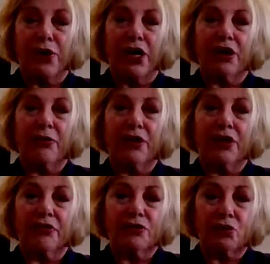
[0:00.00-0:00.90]

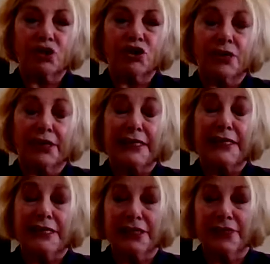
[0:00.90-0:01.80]
And unfortunately it
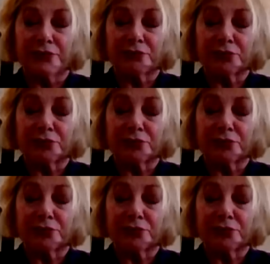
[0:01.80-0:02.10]
did.